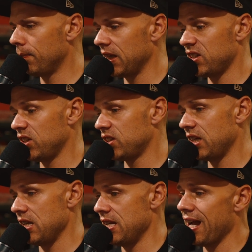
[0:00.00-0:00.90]
This is
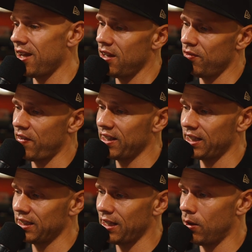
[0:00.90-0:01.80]
the native
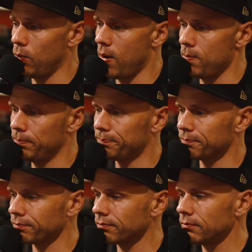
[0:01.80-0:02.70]
SSL one,
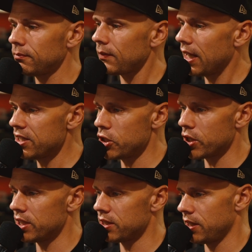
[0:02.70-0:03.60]
as you
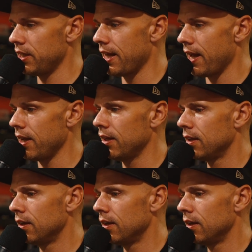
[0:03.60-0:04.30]
can see there.